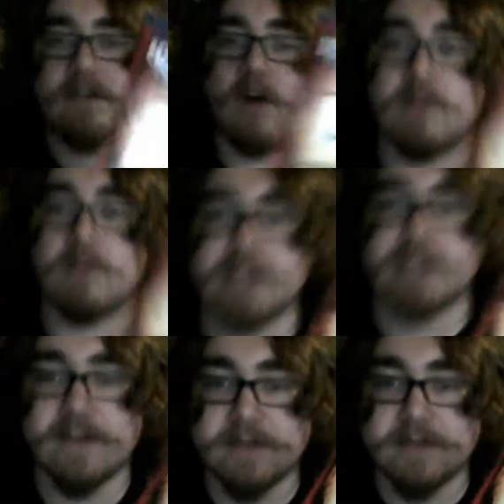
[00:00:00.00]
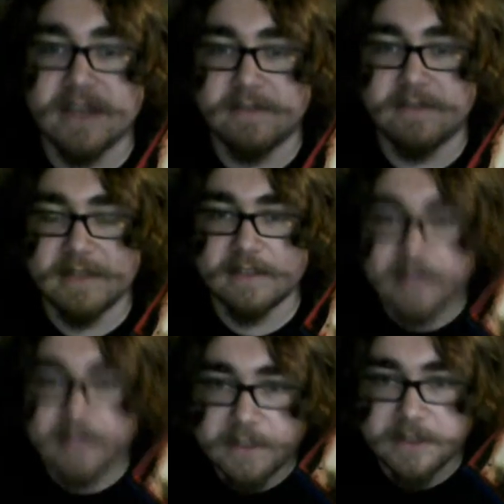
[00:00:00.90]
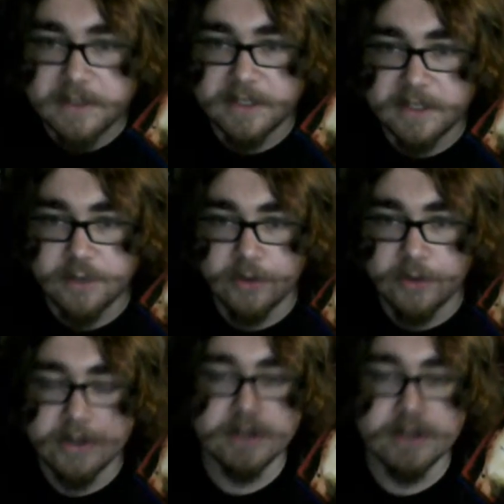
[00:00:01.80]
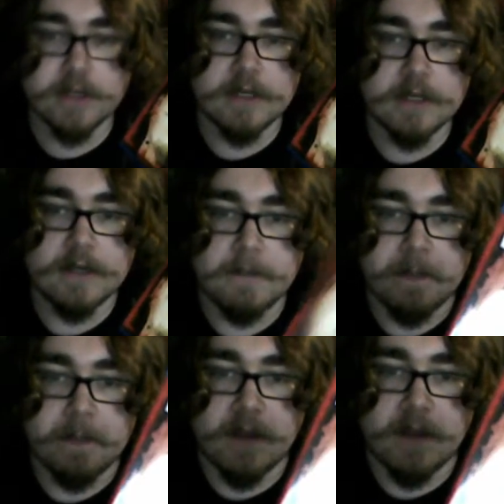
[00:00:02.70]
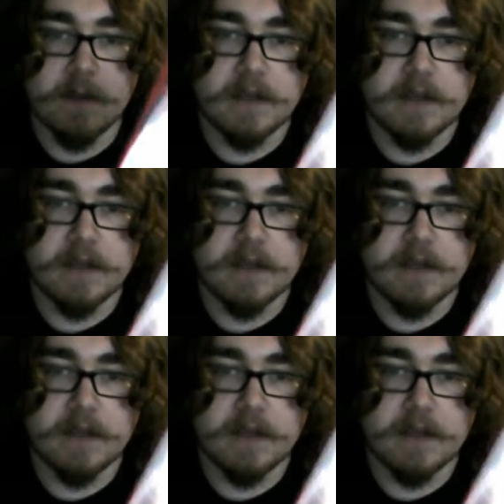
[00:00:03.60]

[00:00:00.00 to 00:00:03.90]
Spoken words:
almost every Miike film has a little bit of humor in it.